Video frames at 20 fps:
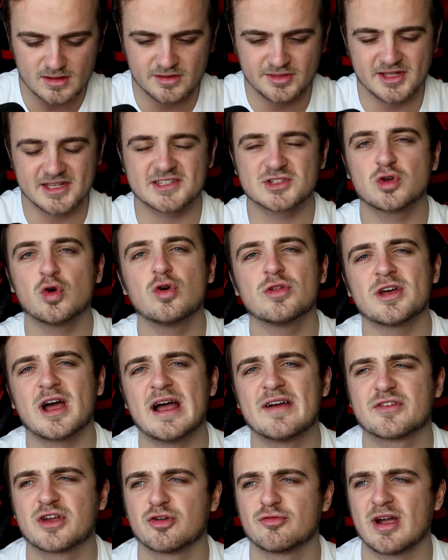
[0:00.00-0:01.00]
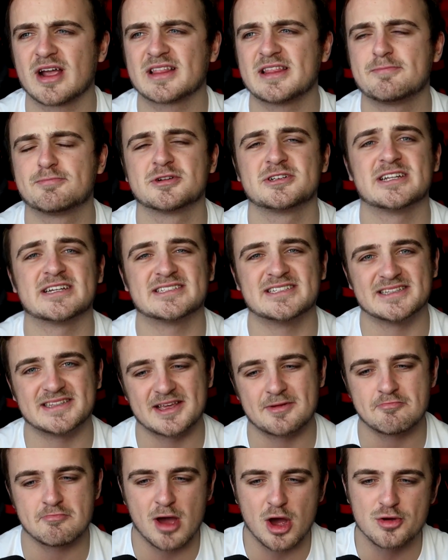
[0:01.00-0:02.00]
the score that I've correctly predicted
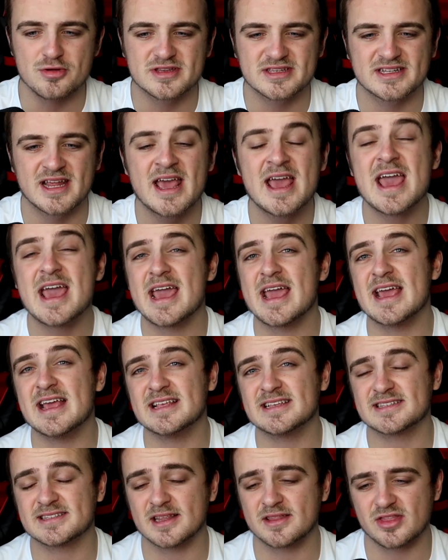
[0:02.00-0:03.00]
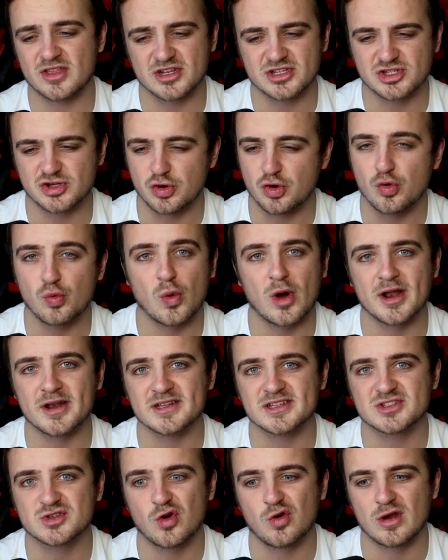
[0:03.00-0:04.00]
the most is the
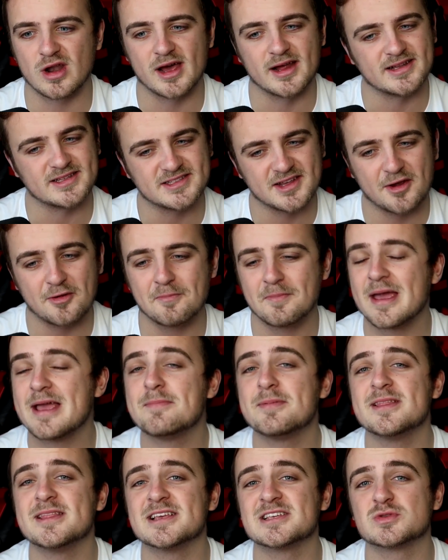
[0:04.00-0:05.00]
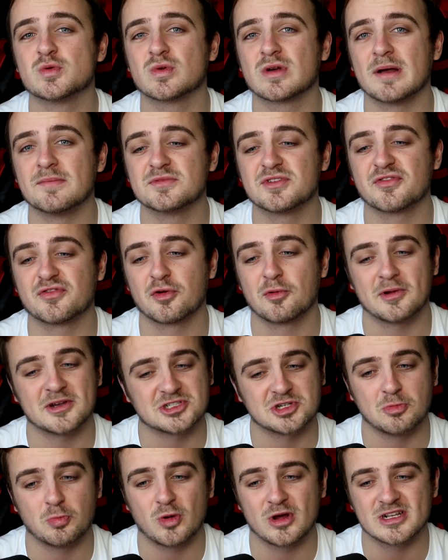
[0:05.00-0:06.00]
2-1 scoreline. So maybe this will come to
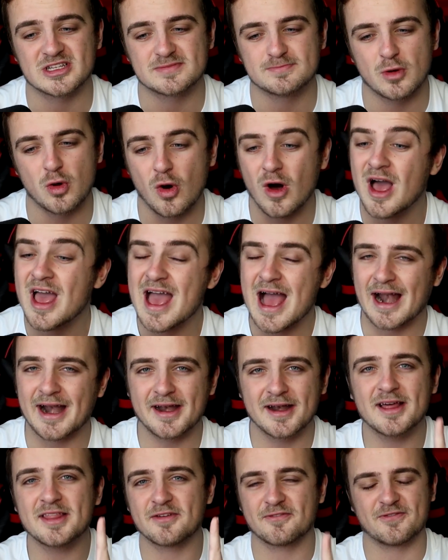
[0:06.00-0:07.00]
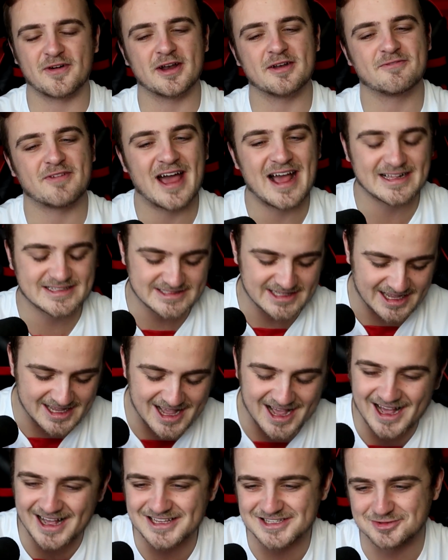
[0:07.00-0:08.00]
fruition once more. And another fun fact
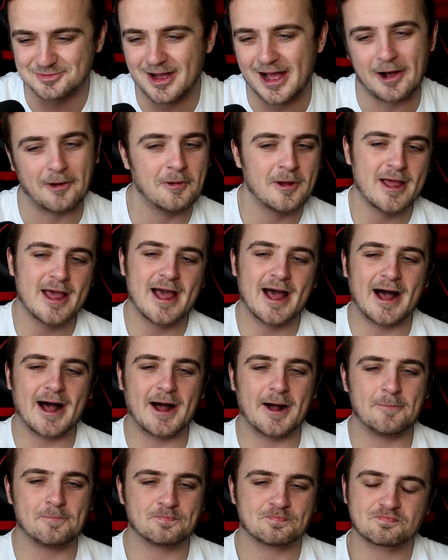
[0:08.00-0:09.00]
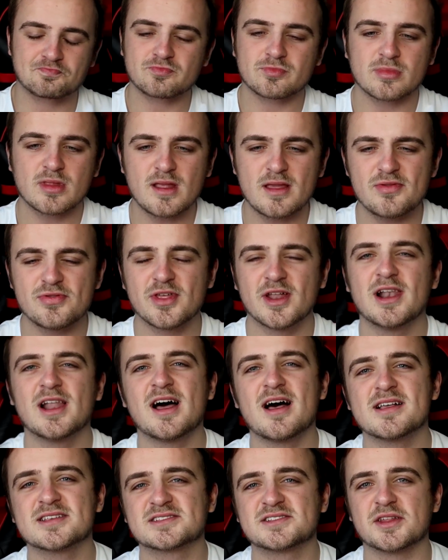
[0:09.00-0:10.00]
as well, the
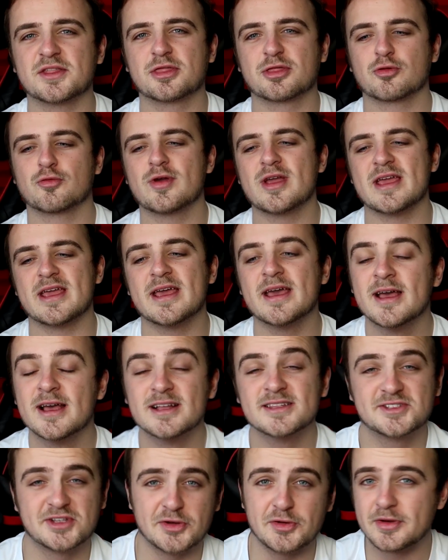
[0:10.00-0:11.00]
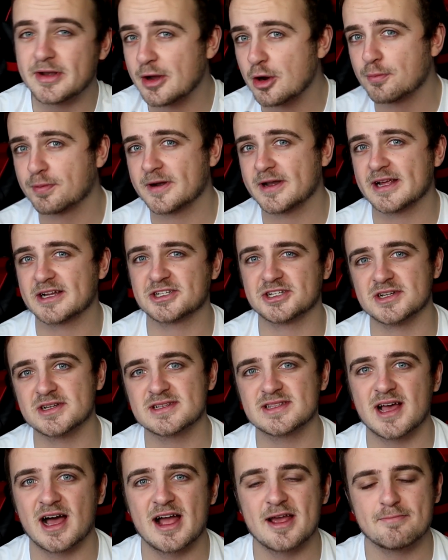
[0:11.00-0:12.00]
last 3 2-0
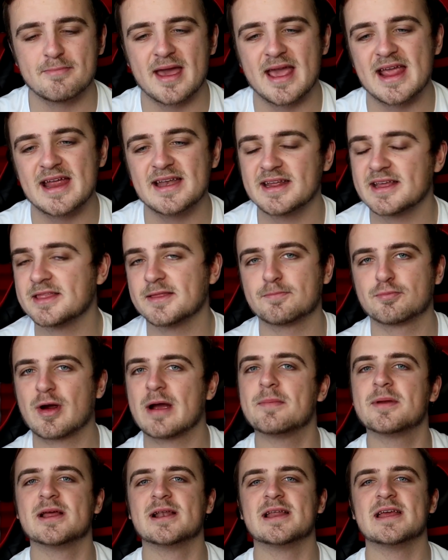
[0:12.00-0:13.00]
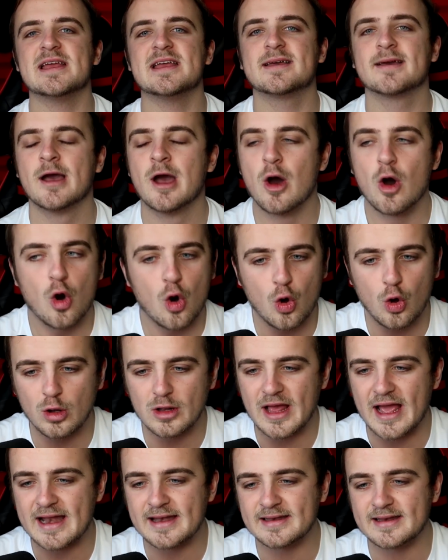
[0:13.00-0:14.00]
predictions that I made in the Premier League
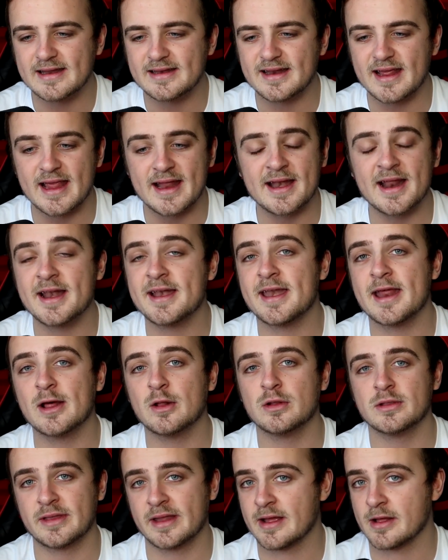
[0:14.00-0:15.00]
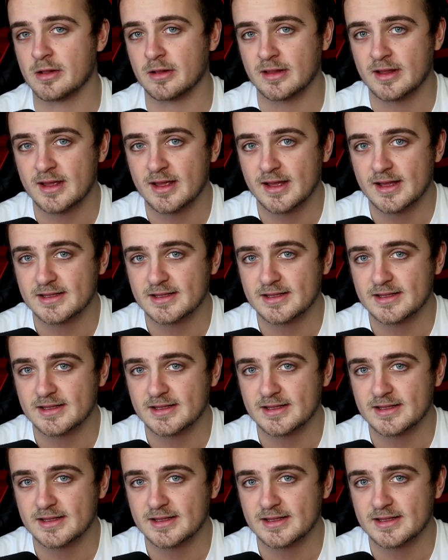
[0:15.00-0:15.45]
all ended in a 0-0.